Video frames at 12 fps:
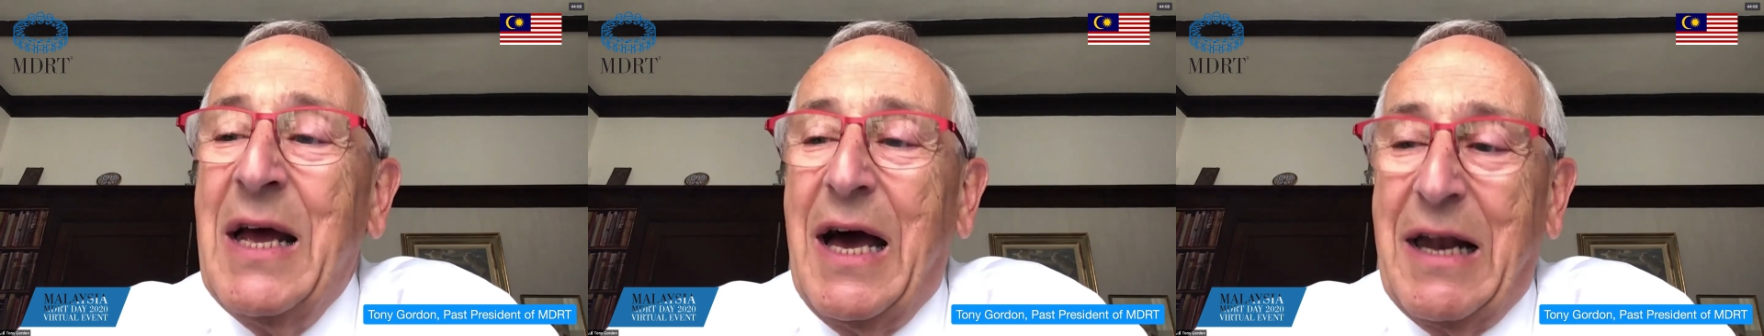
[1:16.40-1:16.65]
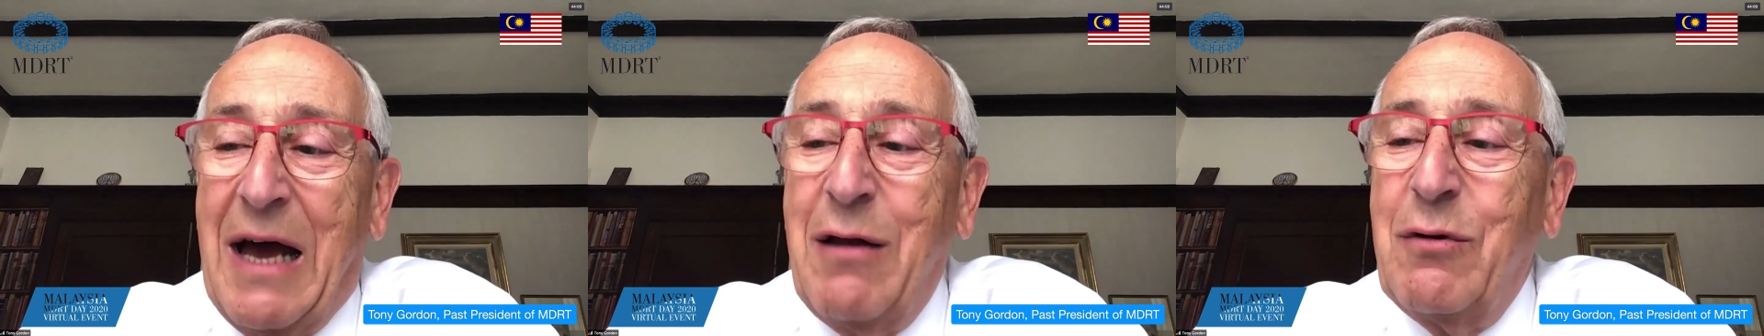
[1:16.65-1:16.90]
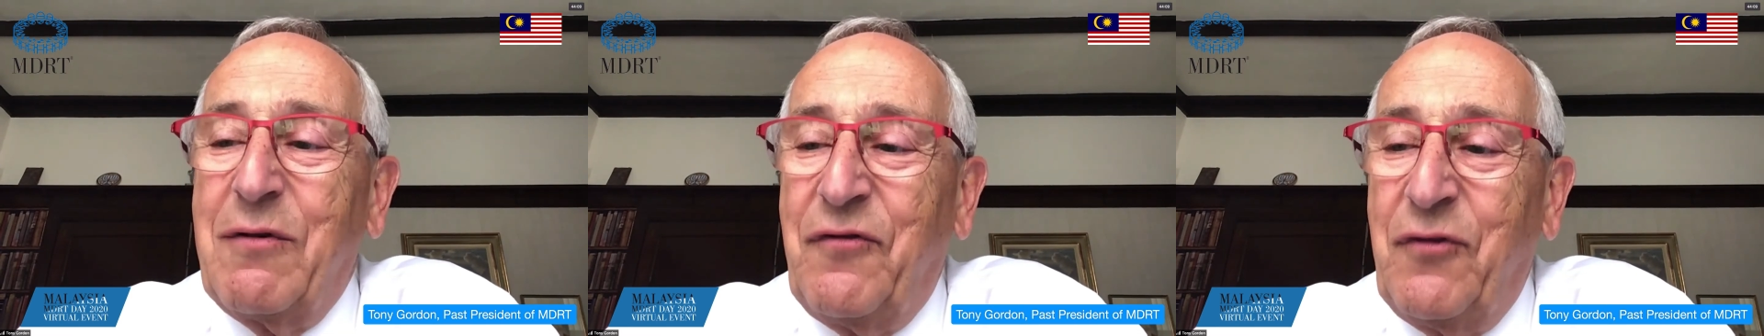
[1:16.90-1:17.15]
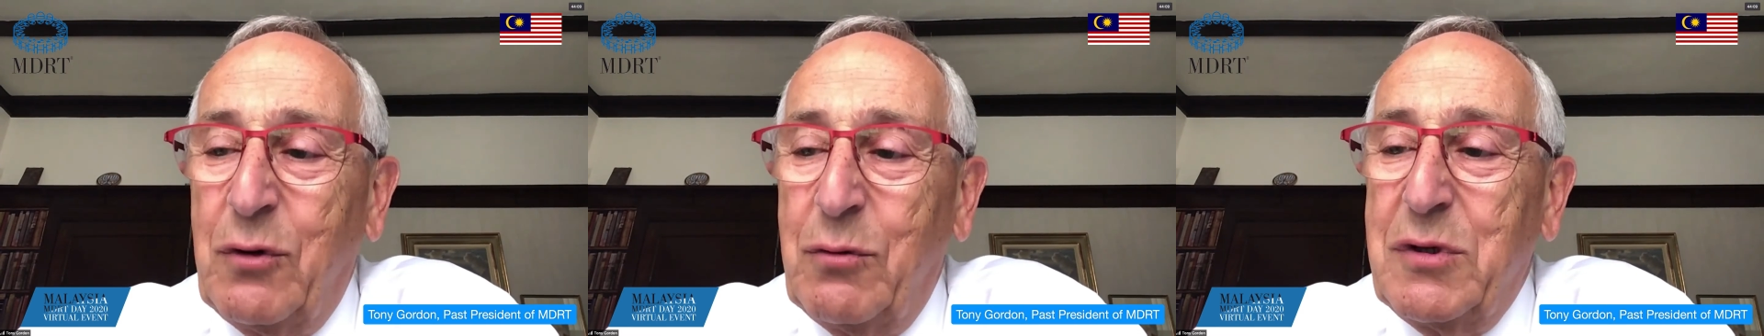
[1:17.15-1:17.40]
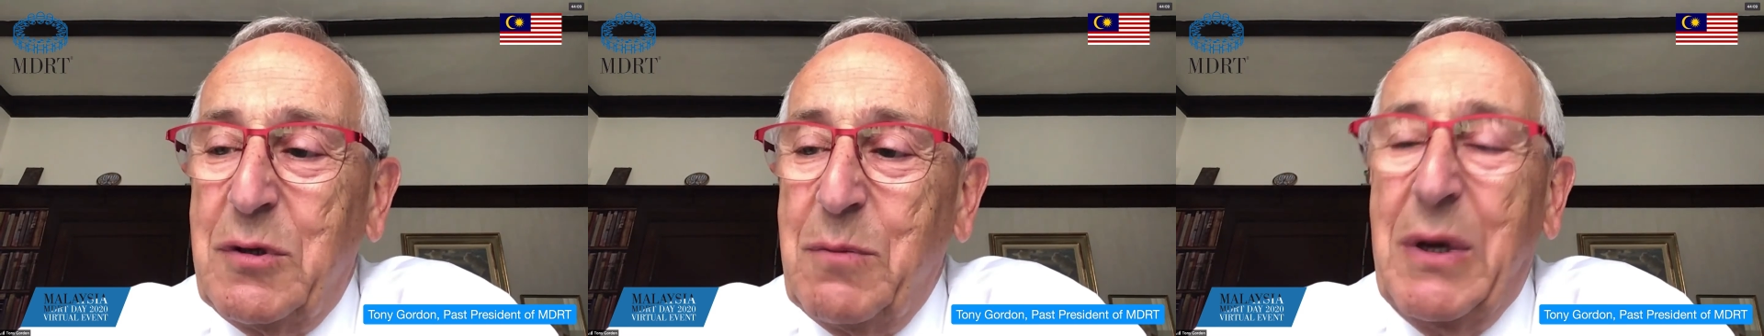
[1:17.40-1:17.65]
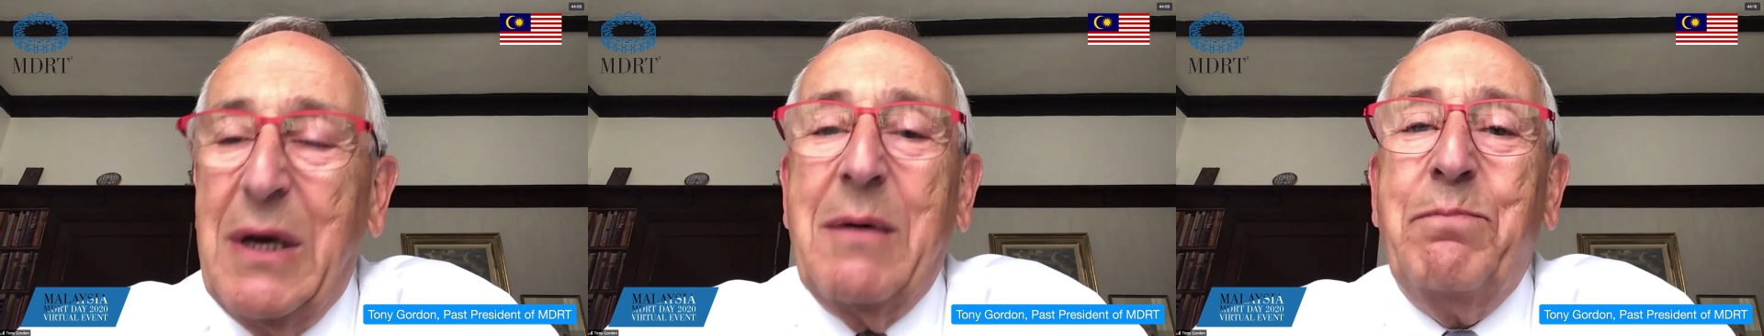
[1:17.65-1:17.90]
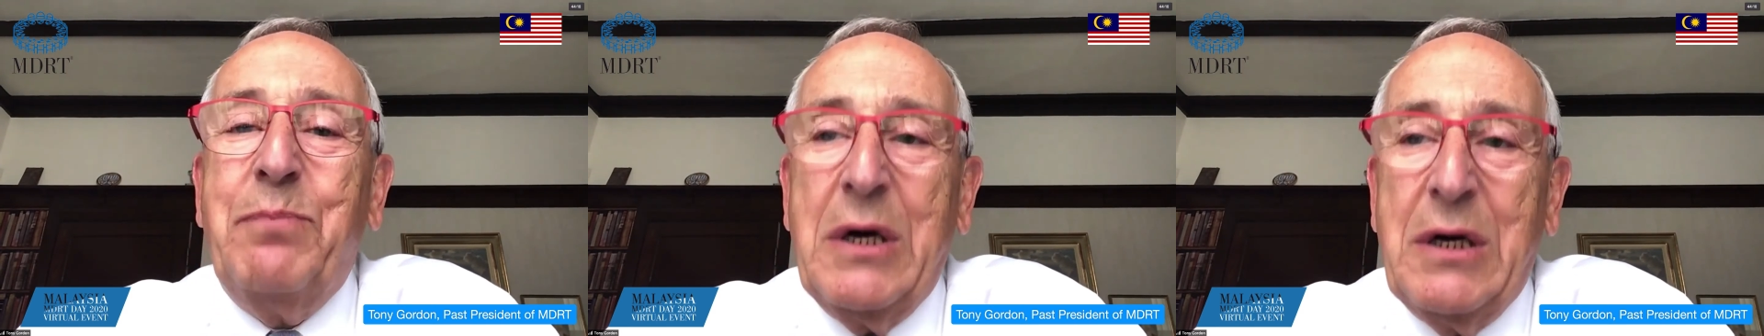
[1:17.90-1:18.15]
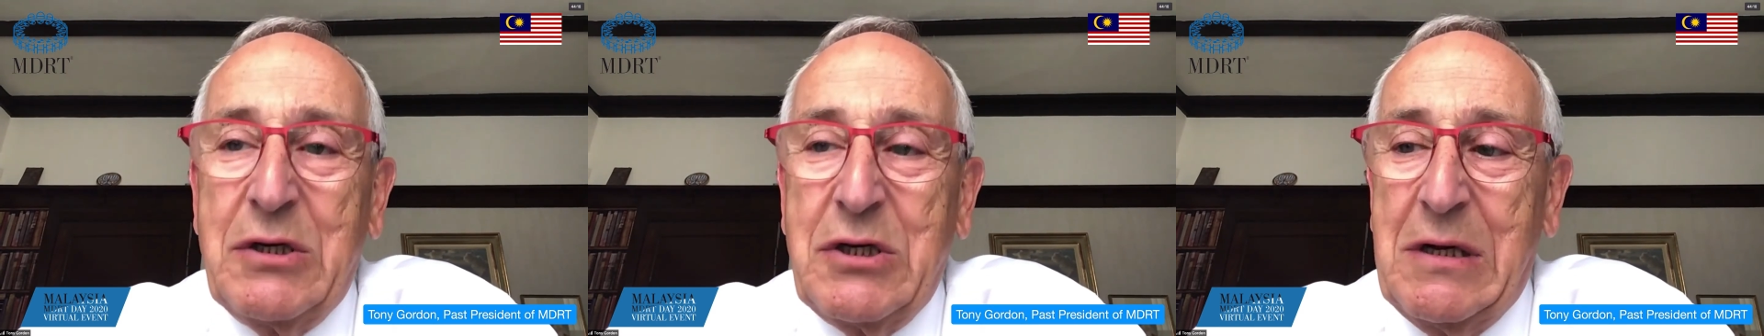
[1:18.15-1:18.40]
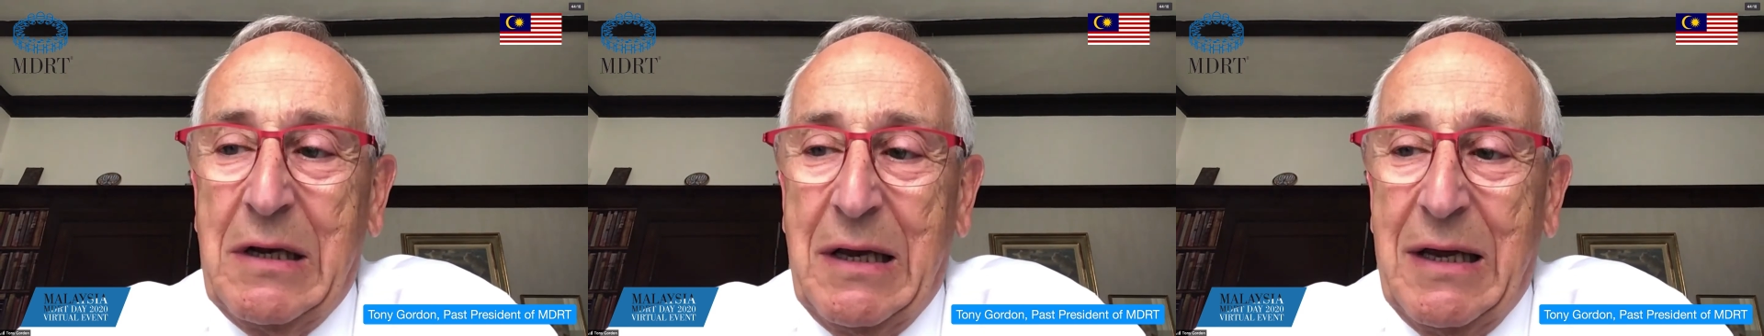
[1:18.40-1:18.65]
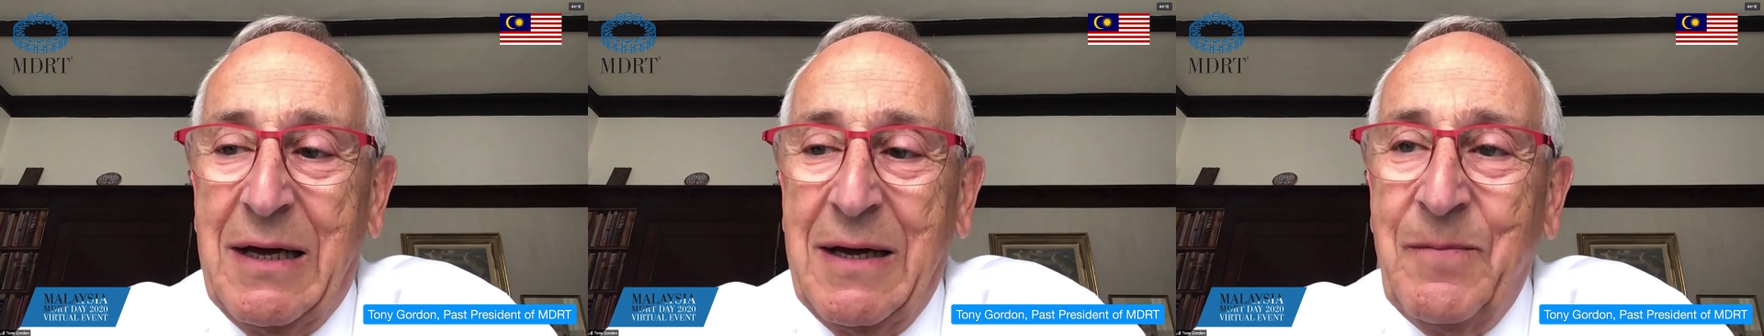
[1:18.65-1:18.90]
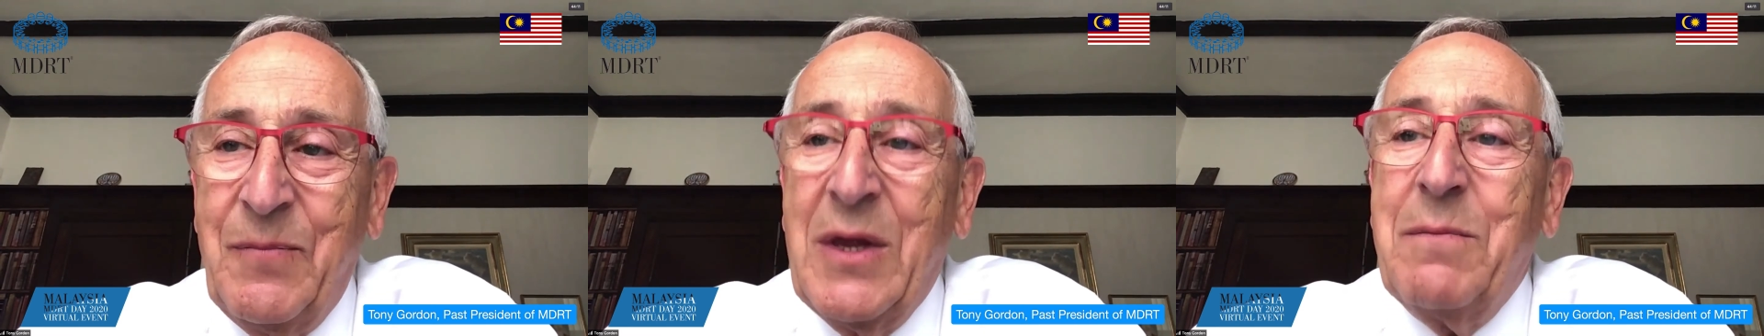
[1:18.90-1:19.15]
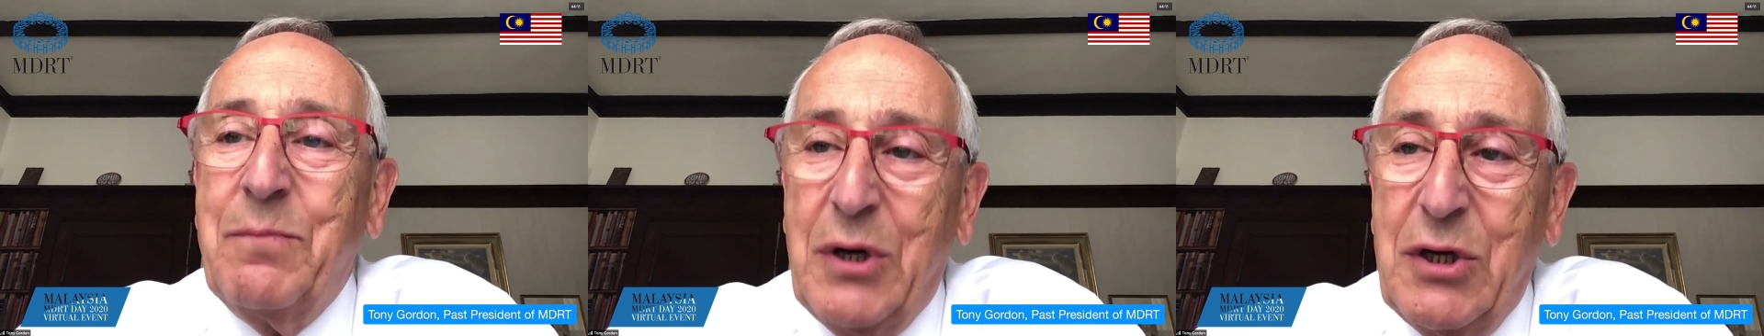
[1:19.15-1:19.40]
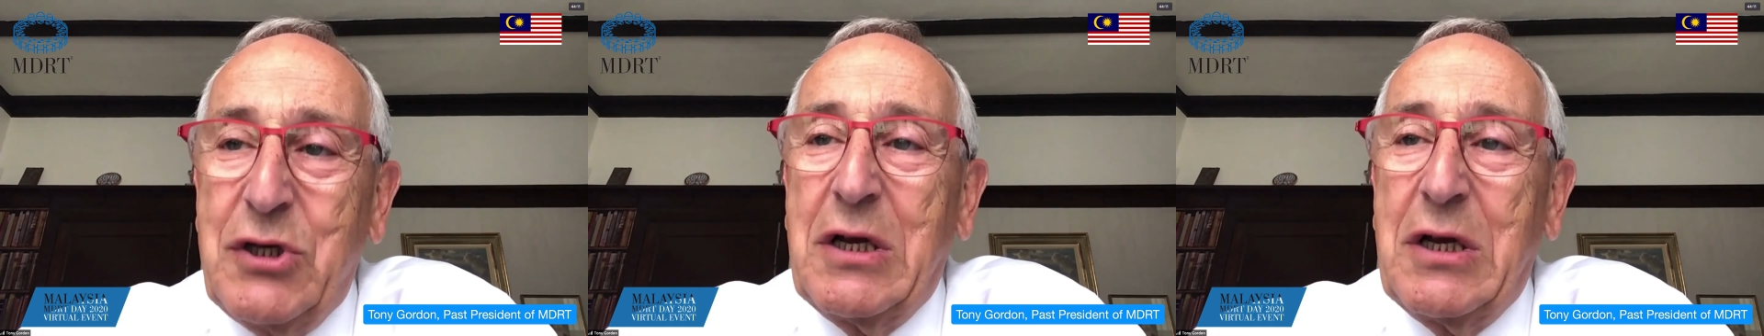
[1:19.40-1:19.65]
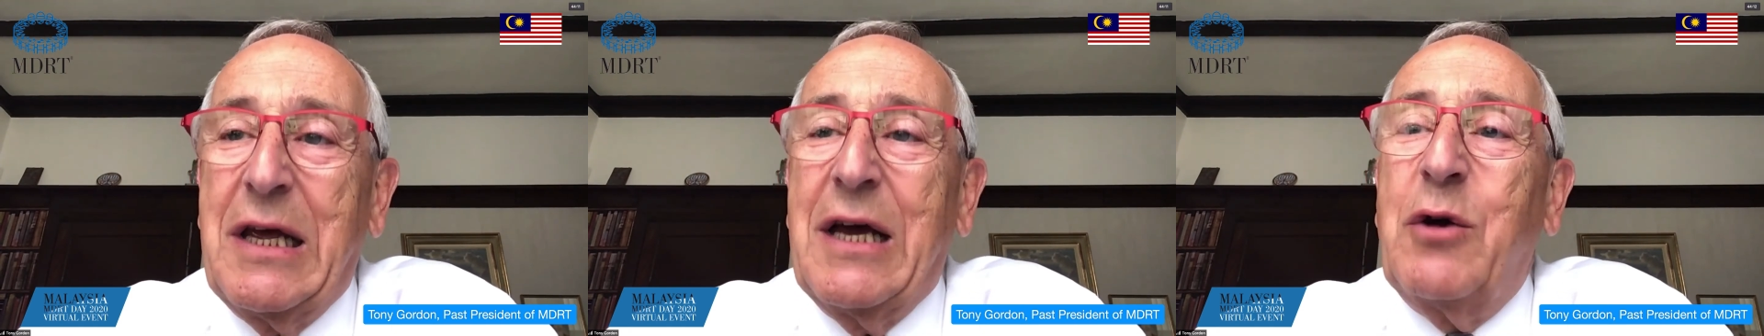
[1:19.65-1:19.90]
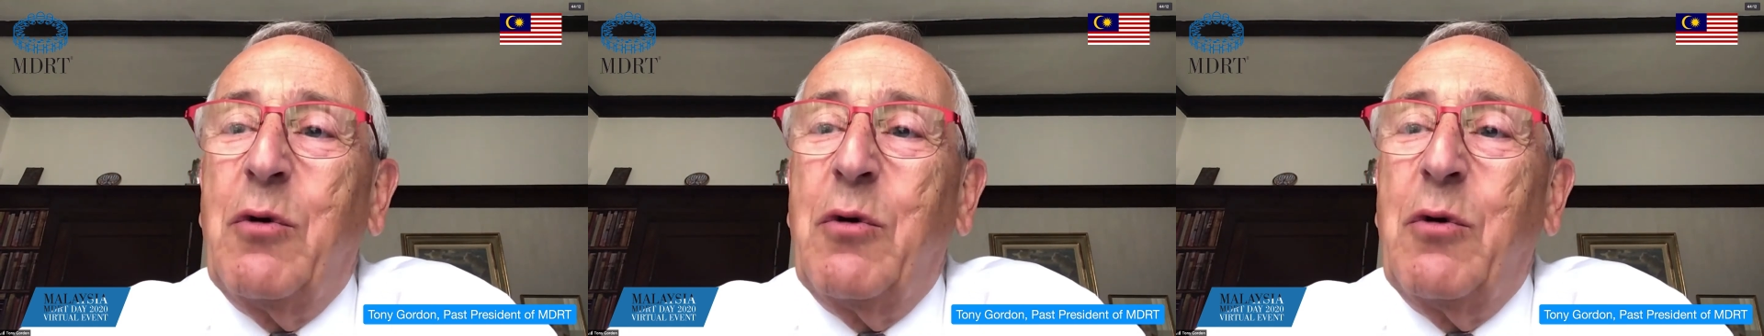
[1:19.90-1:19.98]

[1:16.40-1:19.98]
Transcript: And I look forward to being personally in